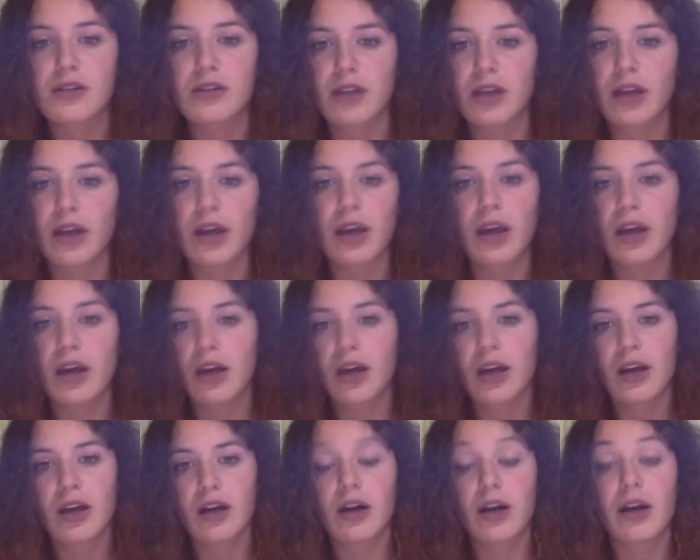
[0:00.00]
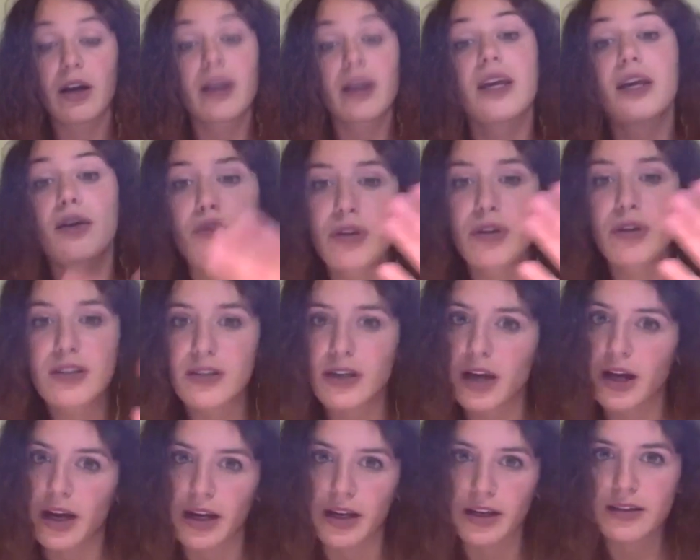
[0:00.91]
like he
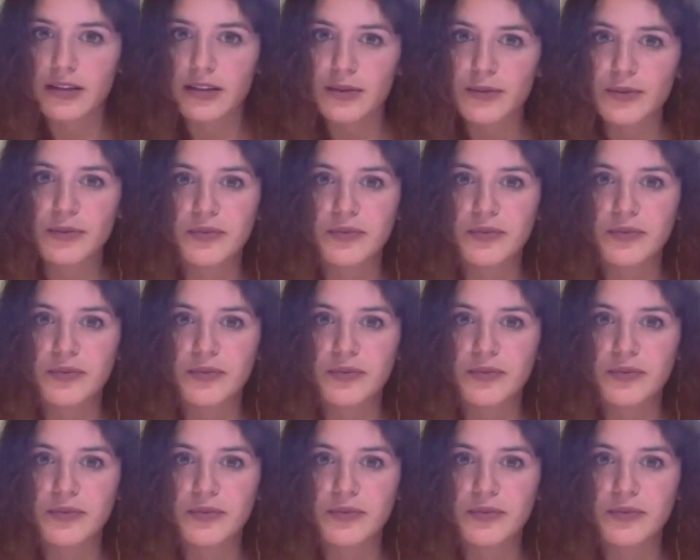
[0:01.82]
resigned.